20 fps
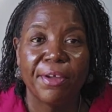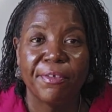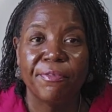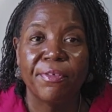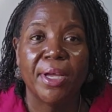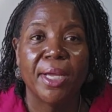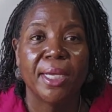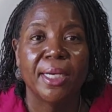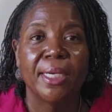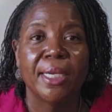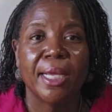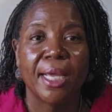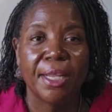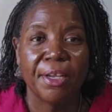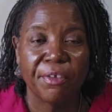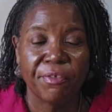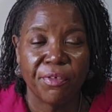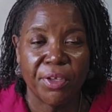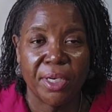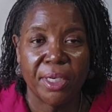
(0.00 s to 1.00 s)
find
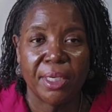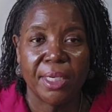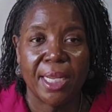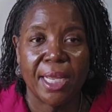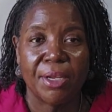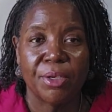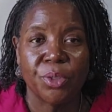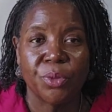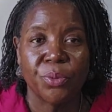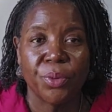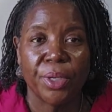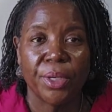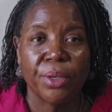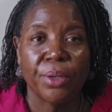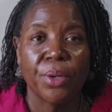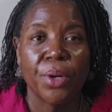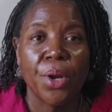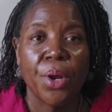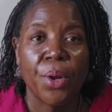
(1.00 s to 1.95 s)
elevated loungewear?